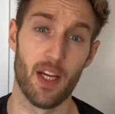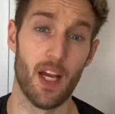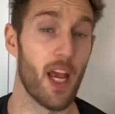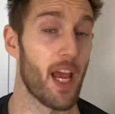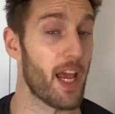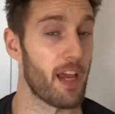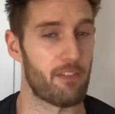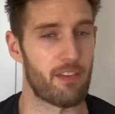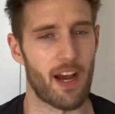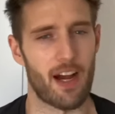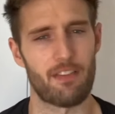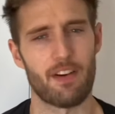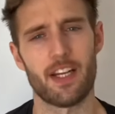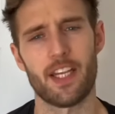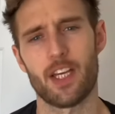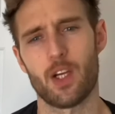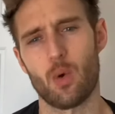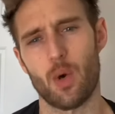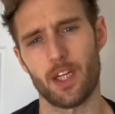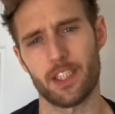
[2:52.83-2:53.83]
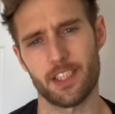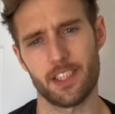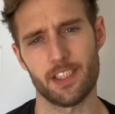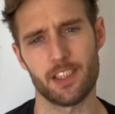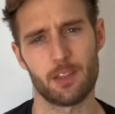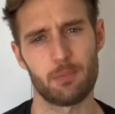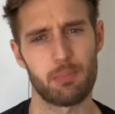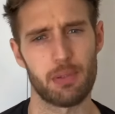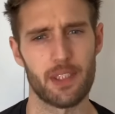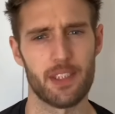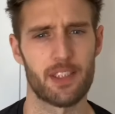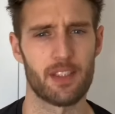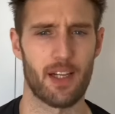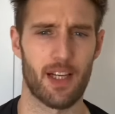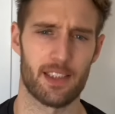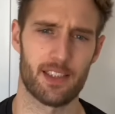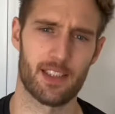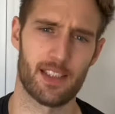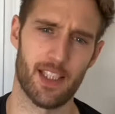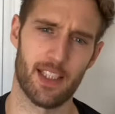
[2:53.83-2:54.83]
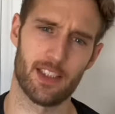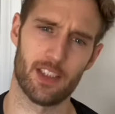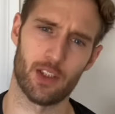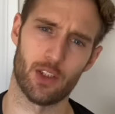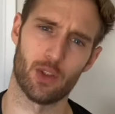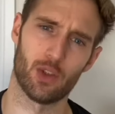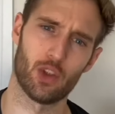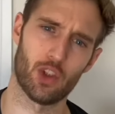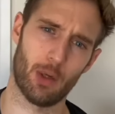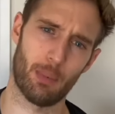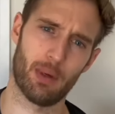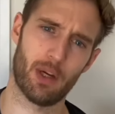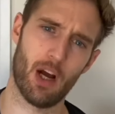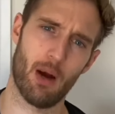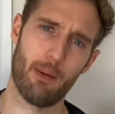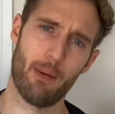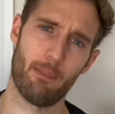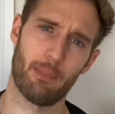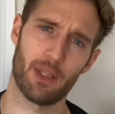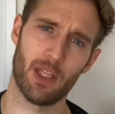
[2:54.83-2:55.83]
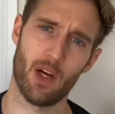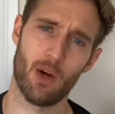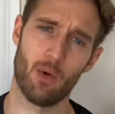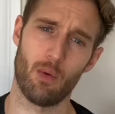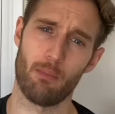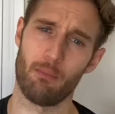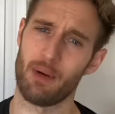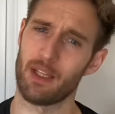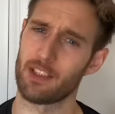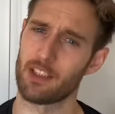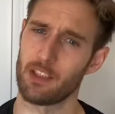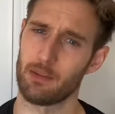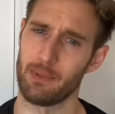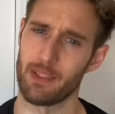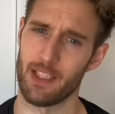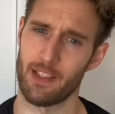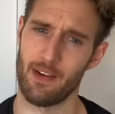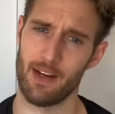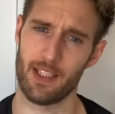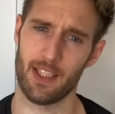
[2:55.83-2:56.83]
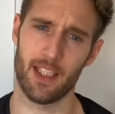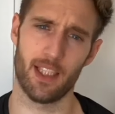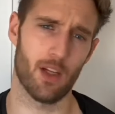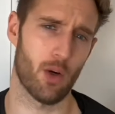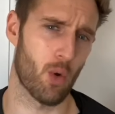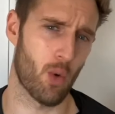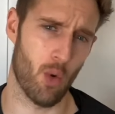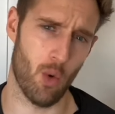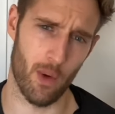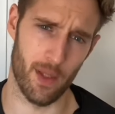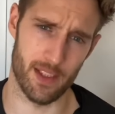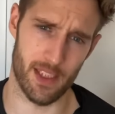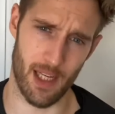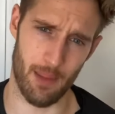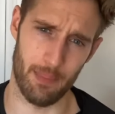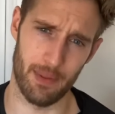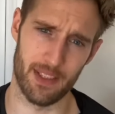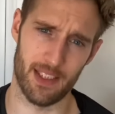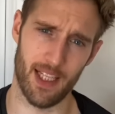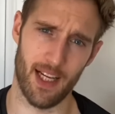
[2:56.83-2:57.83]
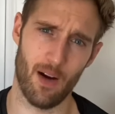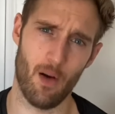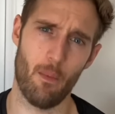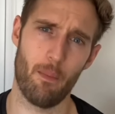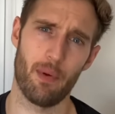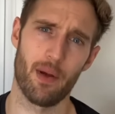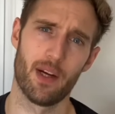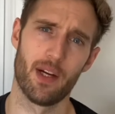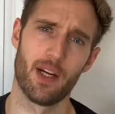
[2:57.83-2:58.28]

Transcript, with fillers: If you have any questions, please don't hesitate to drop a comment below, message me directly, always happy to help.